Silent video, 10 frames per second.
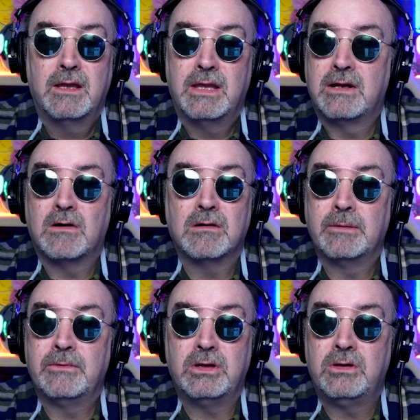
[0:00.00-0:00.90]
They call
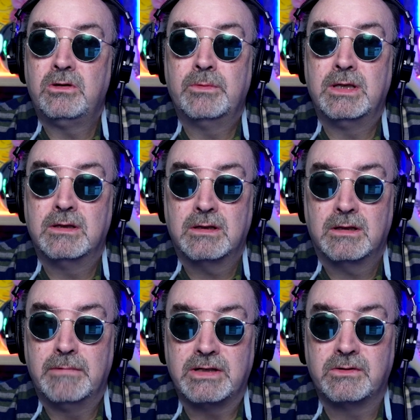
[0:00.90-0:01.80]
him the human
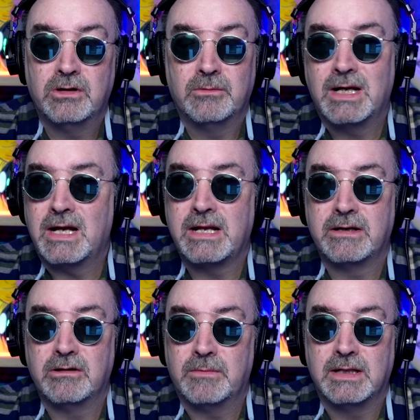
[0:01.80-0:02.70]
metronome. I
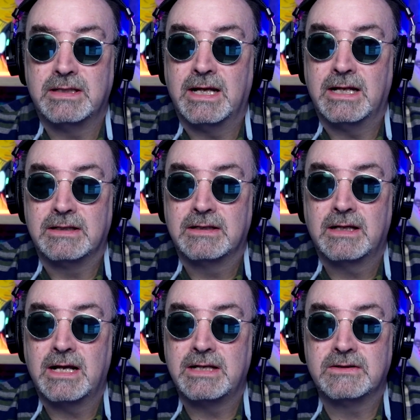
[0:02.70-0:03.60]
don't know about that.
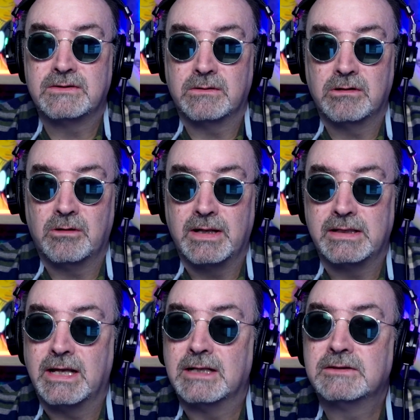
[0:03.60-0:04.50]
I just don't know
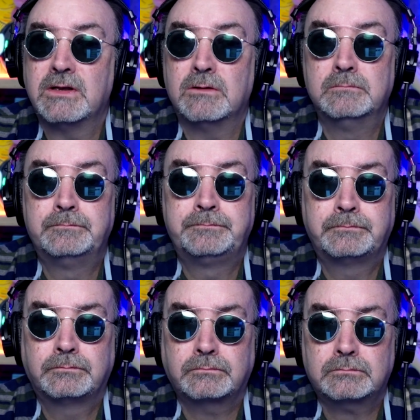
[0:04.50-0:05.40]
about that. So,
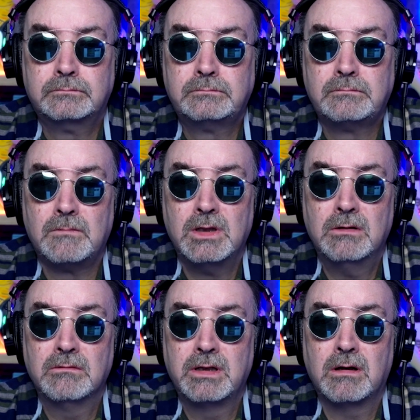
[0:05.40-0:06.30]

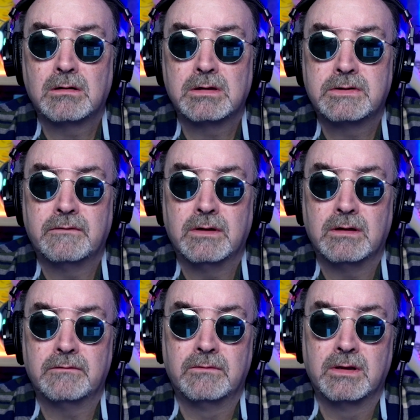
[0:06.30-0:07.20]
regardless of the
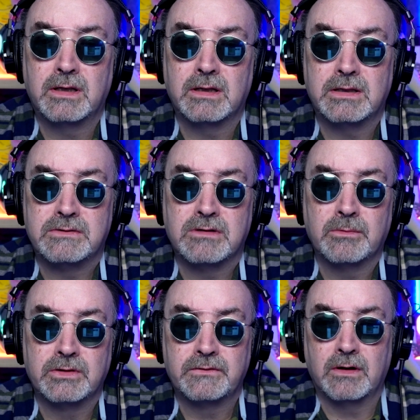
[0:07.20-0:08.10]
of where they got these
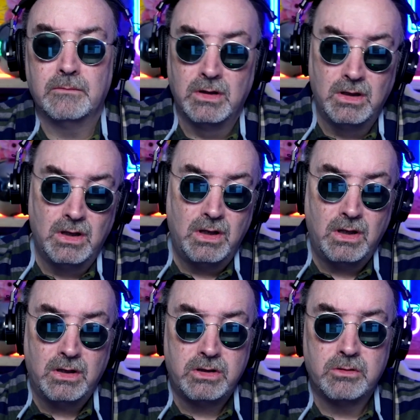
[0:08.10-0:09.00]
drummers from,
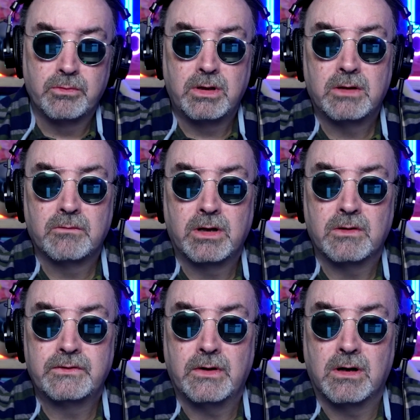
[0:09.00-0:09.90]
you bring in
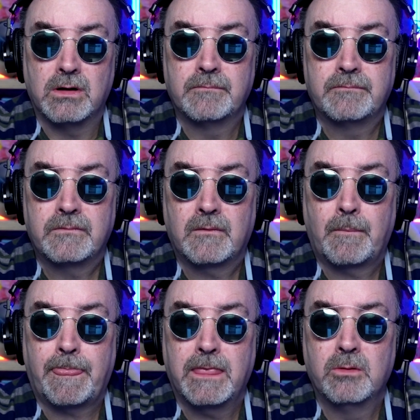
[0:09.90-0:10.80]
Ringo Starr
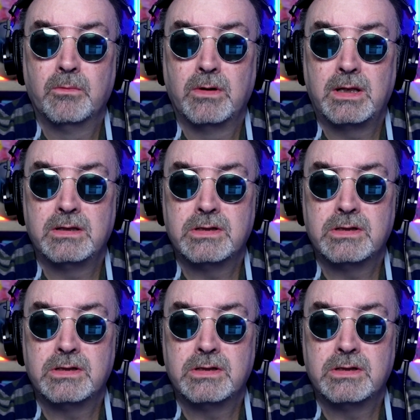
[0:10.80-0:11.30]
you bring in